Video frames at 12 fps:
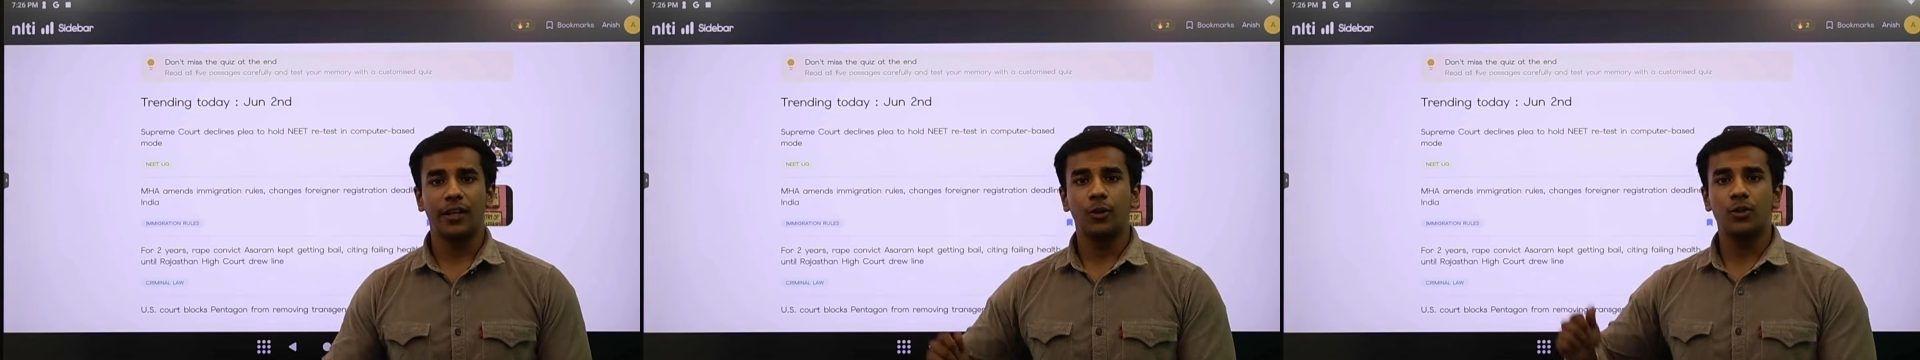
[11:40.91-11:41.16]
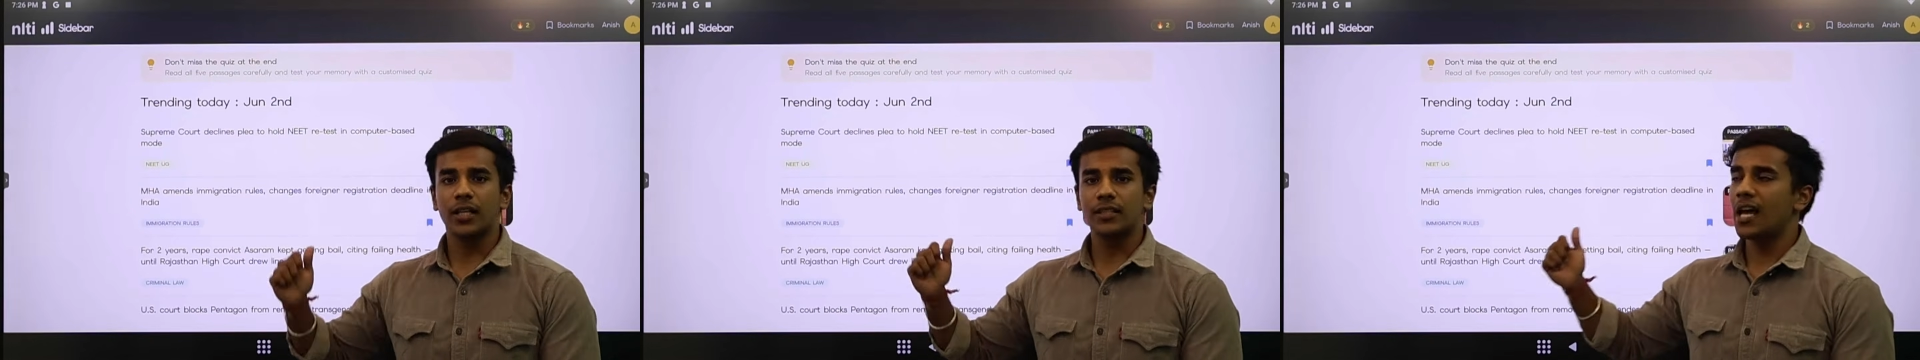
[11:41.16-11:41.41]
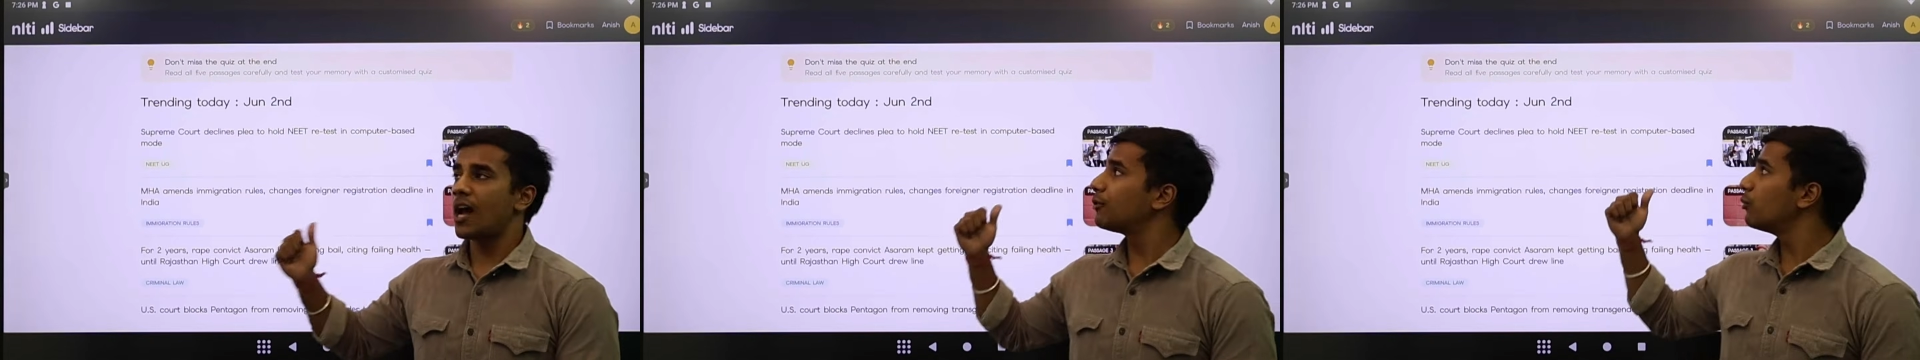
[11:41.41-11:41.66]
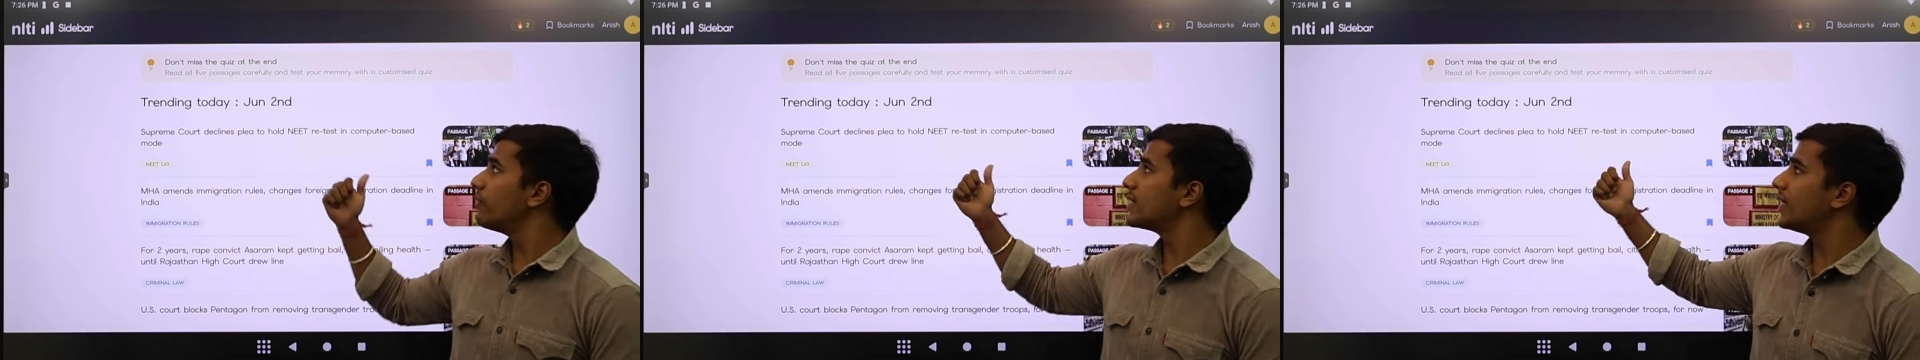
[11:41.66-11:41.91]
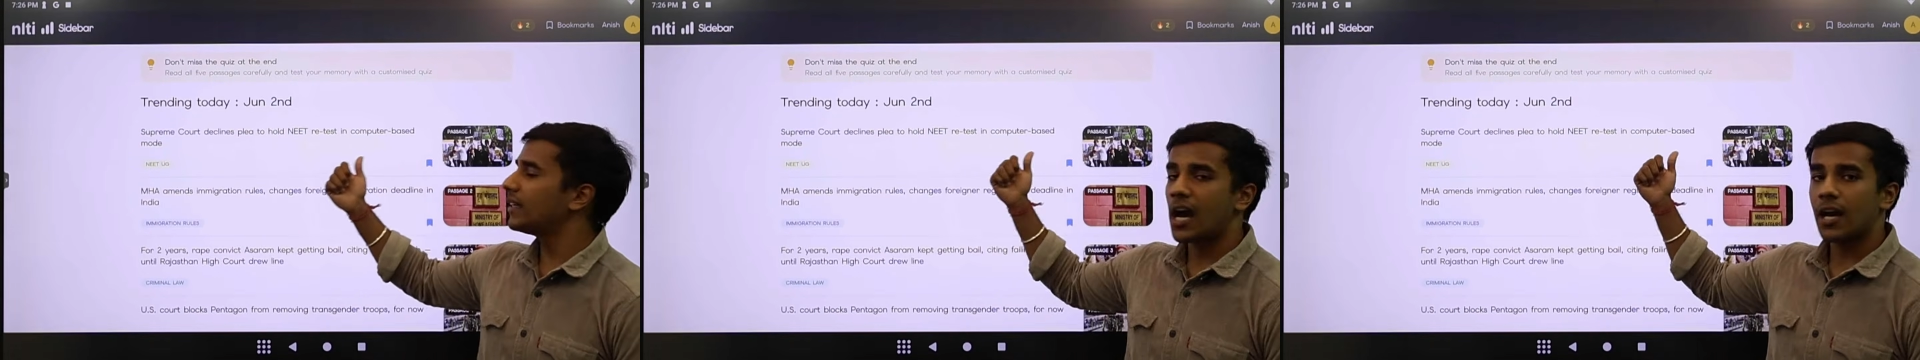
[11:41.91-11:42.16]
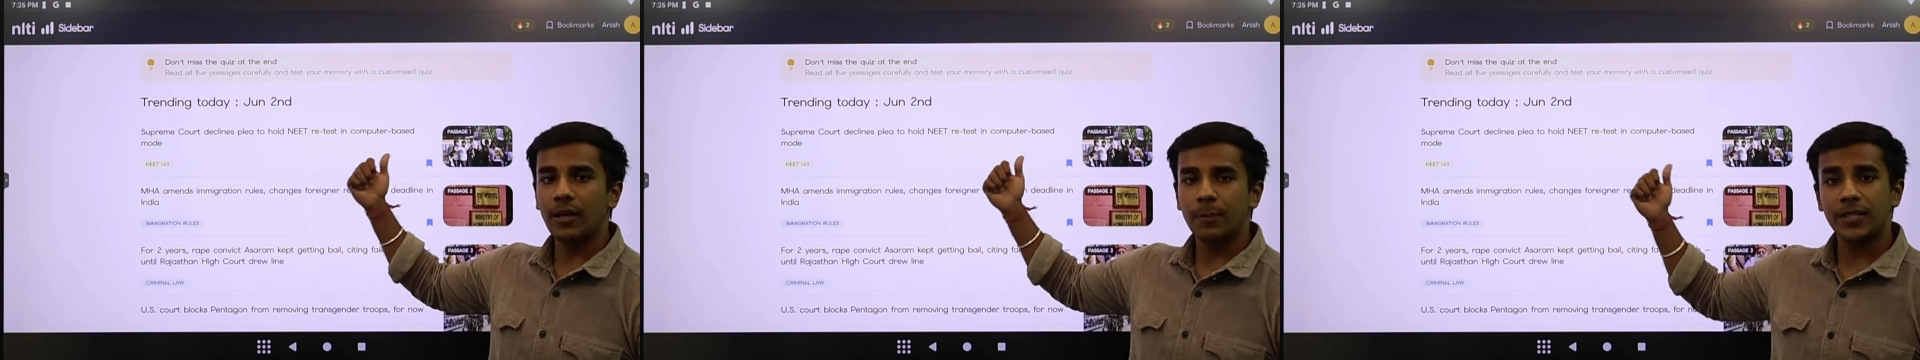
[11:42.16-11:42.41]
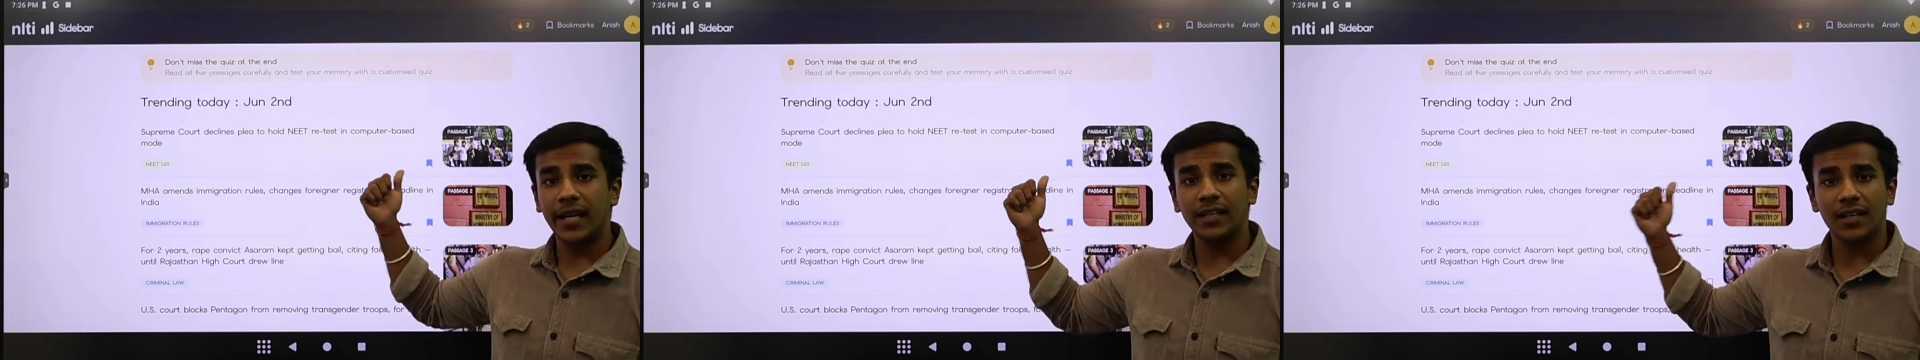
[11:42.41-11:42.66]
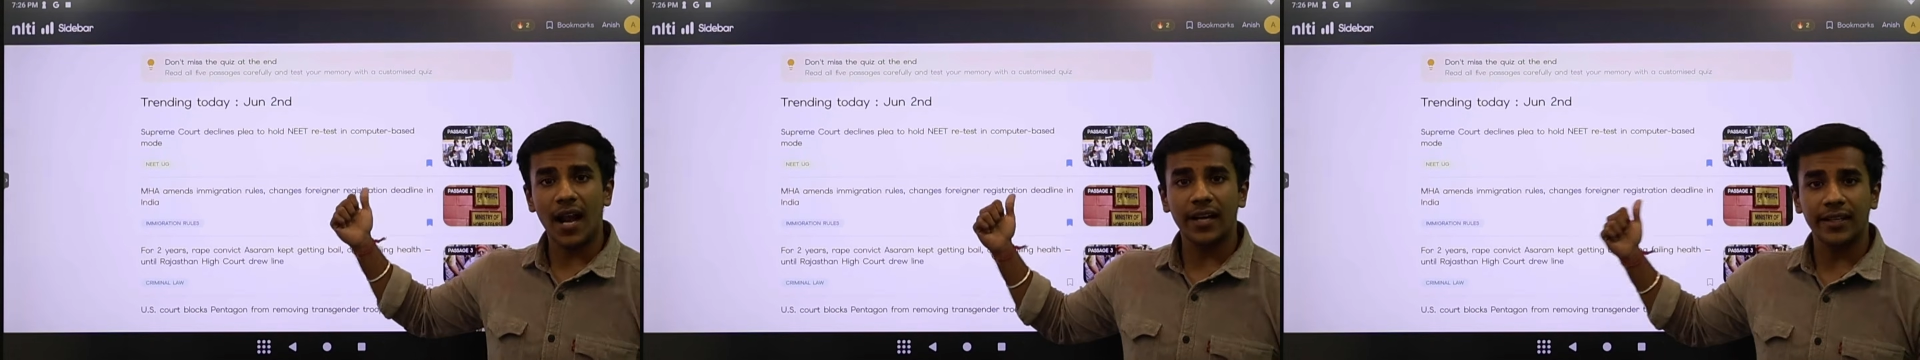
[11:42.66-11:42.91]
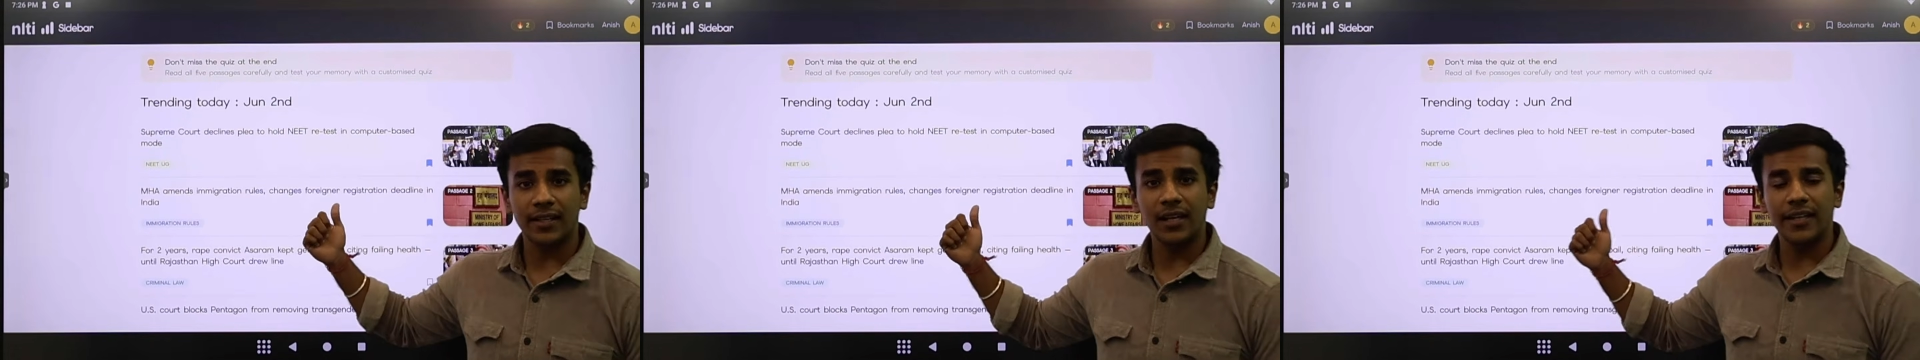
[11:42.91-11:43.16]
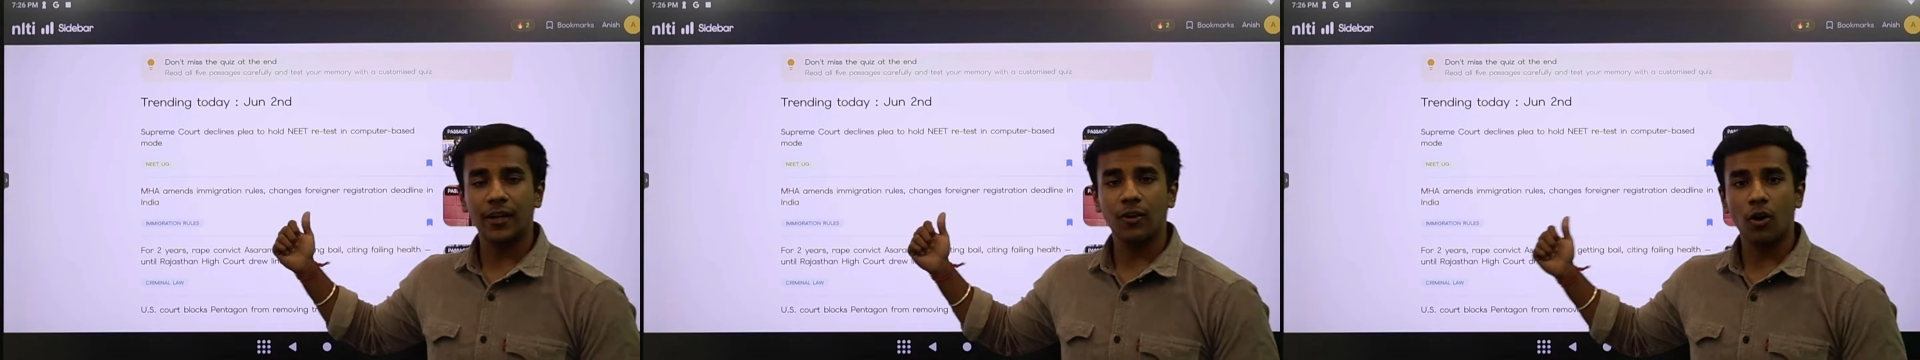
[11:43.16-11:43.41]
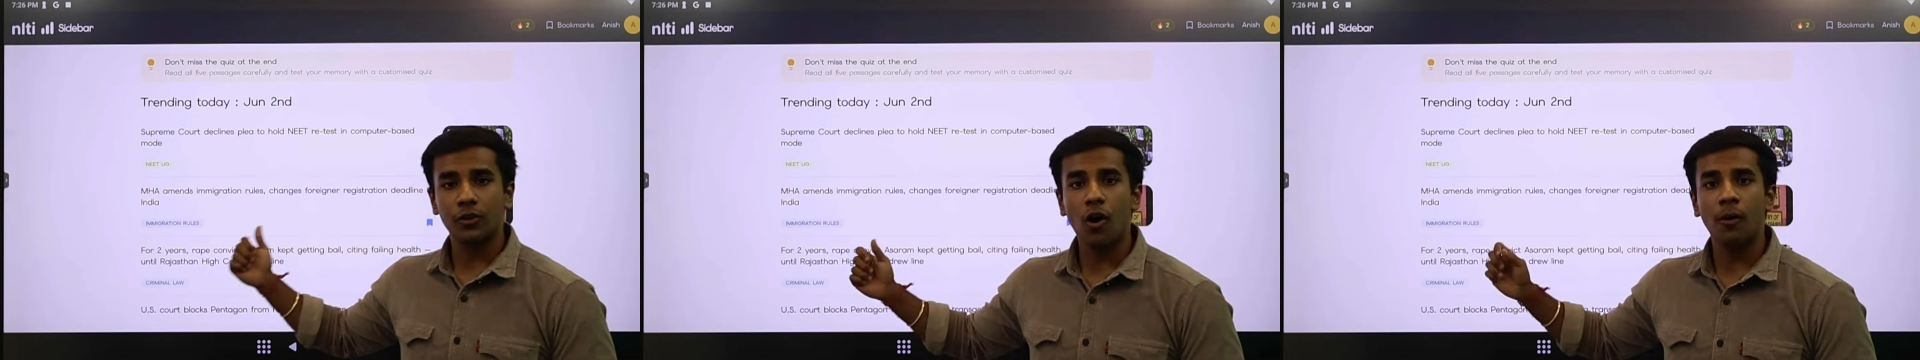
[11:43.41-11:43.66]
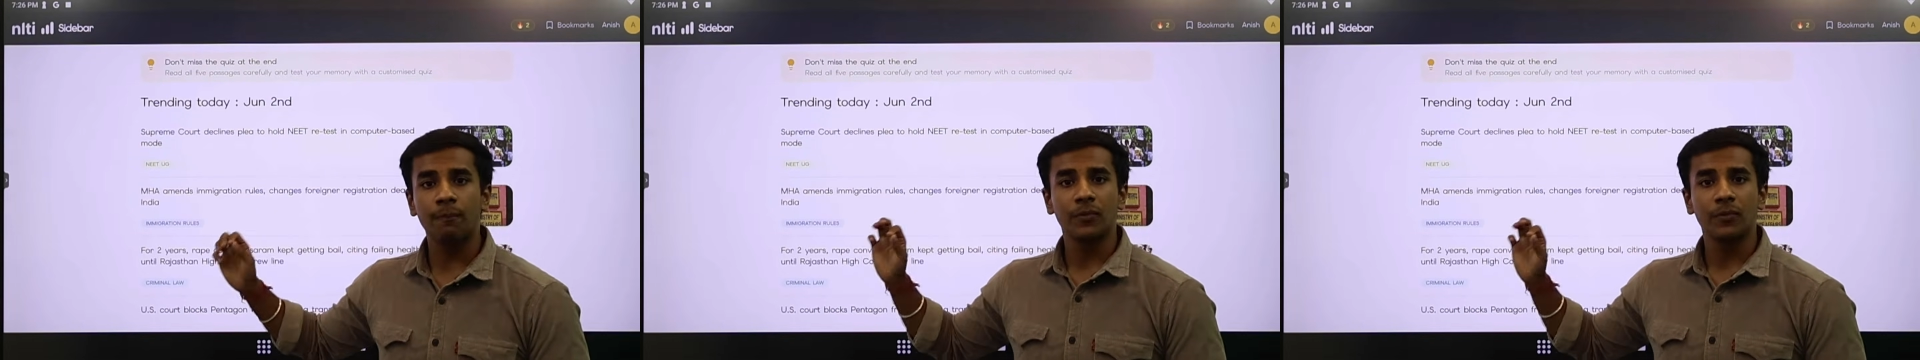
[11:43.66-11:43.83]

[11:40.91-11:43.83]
You just have to visit our website, clatnlti.com,